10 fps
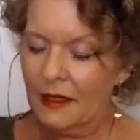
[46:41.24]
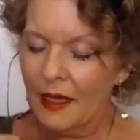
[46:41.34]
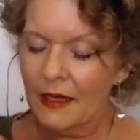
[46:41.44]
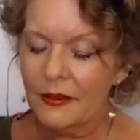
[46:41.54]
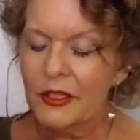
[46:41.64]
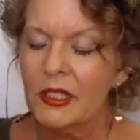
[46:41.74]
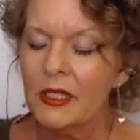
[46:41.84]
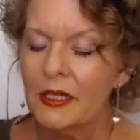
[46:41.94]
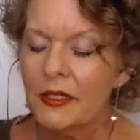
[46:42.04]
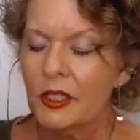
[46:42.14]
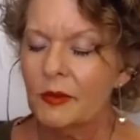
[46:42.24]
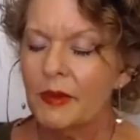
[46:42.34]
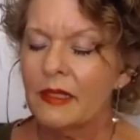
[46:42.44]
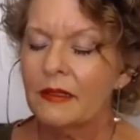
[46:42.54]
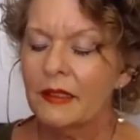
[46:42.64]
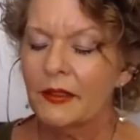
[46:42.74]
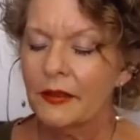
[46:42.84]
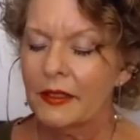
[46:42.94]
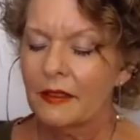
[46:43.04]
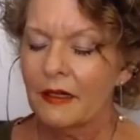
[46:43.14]
energy needs to be cleared
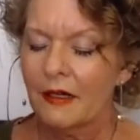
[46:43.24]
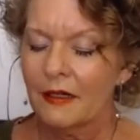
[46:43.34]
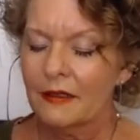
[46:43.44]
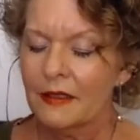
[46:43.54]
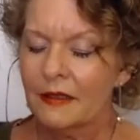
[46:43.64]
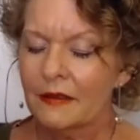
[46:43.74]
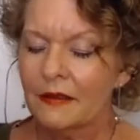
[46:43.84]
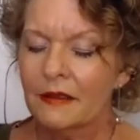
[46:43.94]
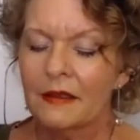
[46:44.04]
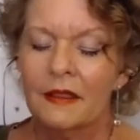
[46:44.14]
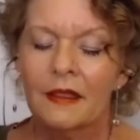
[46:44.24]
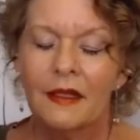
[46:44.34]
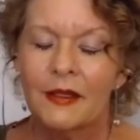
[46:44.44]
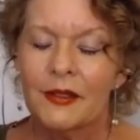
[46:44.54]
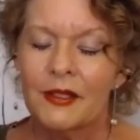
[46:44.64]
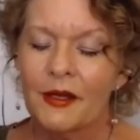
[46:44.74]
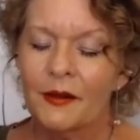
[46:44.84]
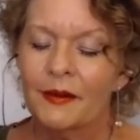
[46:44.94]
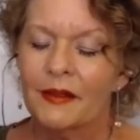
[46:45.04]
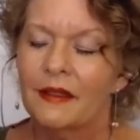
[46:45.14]
in the heart.
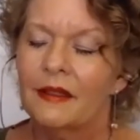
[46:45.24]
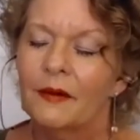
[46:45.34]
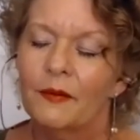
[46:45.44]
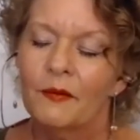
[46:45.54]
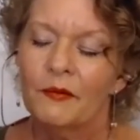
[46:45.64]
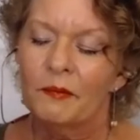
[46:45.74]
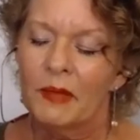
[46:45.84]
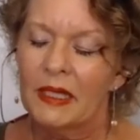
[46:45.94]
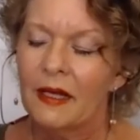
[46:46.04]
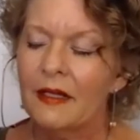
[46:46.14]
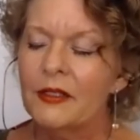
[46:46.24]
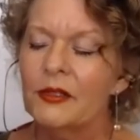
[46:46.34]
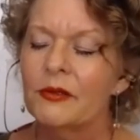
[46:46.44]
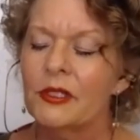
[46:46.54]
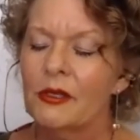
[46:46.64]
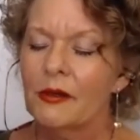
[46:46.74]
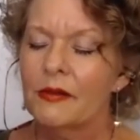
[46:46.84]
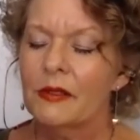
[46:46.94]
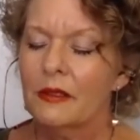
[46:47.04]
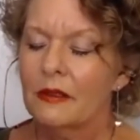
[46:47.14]
So, because you
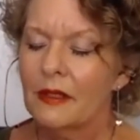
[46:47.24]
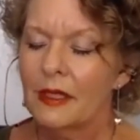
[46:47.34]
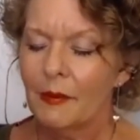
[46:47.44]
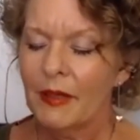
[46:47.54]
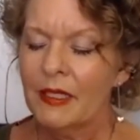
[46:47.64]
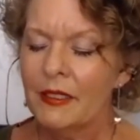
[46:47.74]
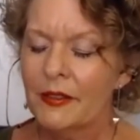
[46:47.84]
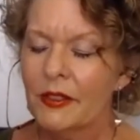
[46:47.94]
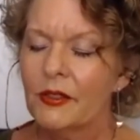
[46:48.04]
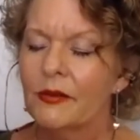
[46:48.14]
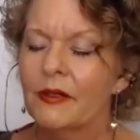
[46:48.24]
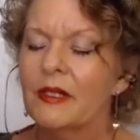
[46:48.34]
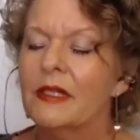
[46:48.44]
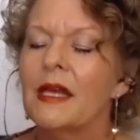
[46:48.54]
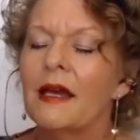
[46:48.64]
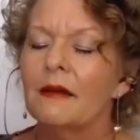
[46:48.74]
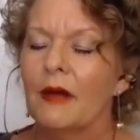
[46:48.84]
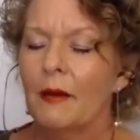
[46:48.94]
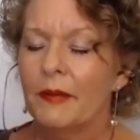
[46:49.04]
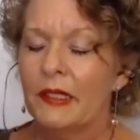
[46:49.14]
chose the abundance door and that
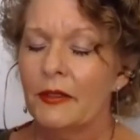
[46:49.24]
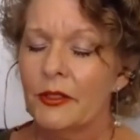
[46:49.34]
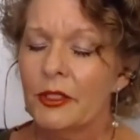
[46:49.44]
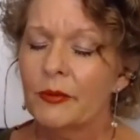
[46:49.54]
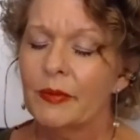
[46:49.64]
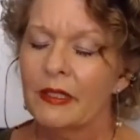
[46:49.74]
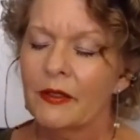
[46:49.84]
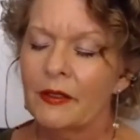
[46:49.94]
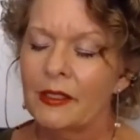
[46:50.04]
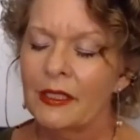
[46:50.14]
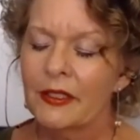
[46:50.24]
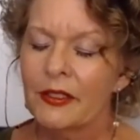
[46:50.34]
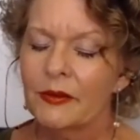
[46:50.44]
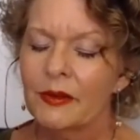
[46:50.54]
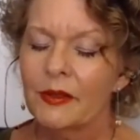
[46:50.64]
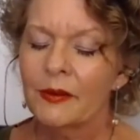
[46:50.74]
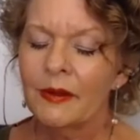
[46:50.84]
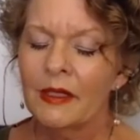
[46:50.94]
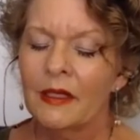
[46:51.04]
appears to be calling to you,